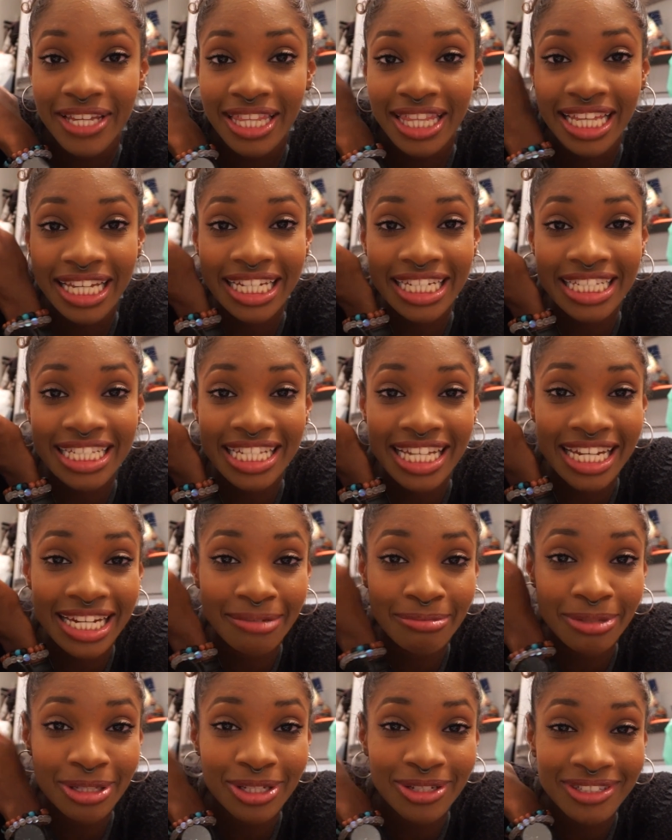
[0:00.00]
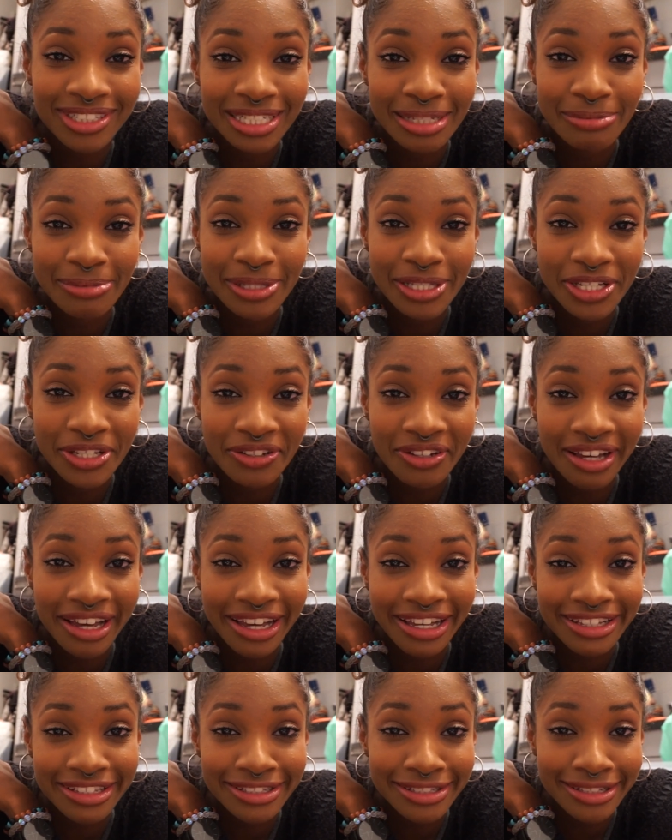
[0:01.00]
like I said, I'm a little tipsy, you
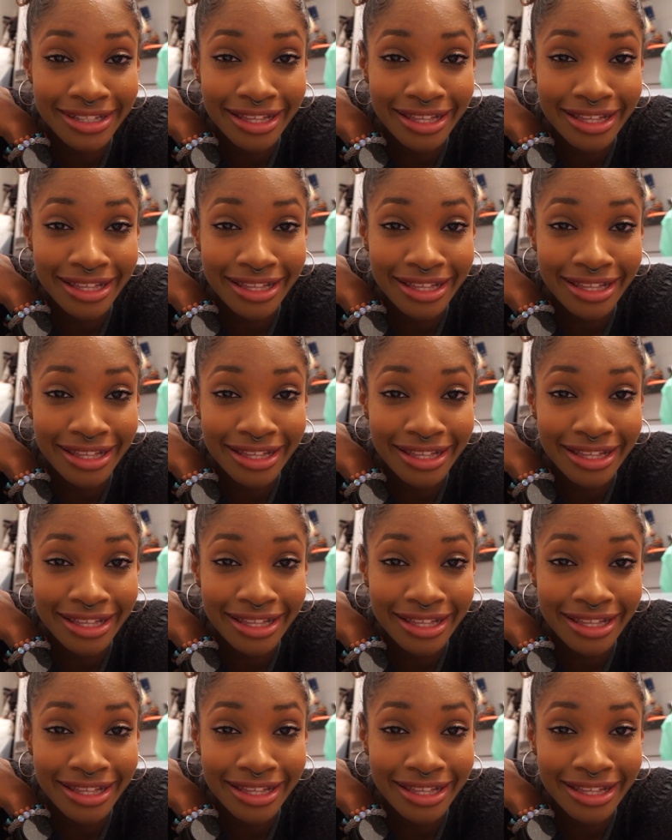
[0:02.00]
guys.